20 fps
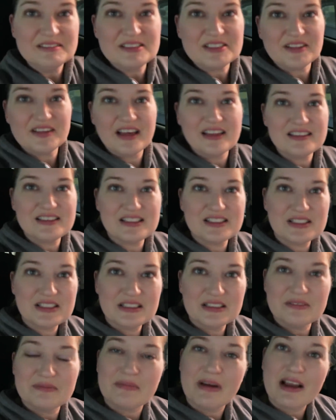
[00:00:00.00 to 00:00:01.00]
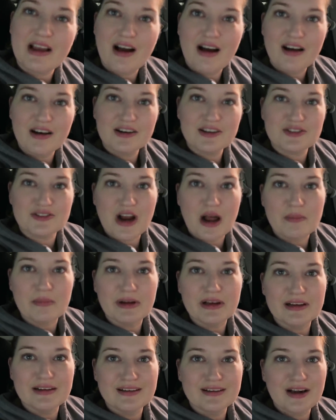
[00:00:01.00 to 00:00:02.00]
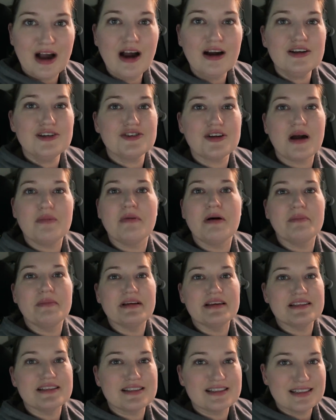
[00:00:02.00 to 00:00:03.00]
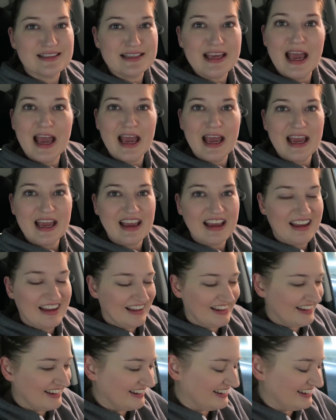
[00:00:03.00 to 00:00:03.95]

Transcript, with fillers: So that's my car drama, car dramamas, yay.